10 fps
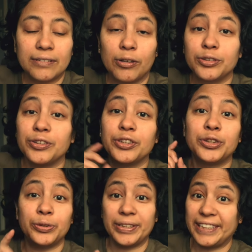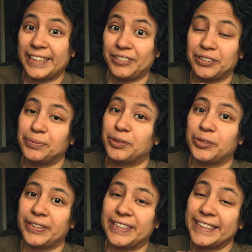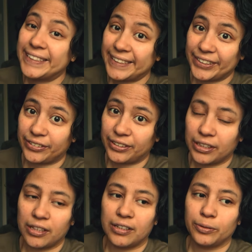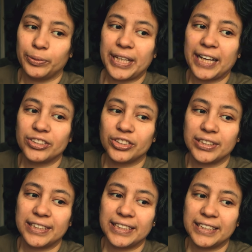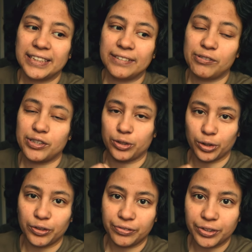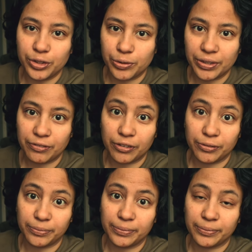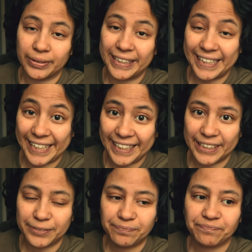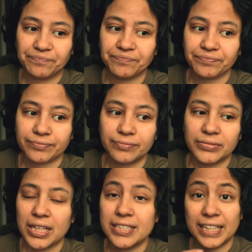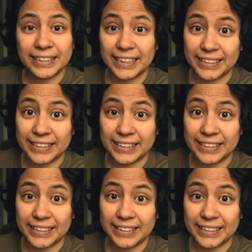Also the tree, Christmas tree this year, we actually reserved a tree from IKEA, so that's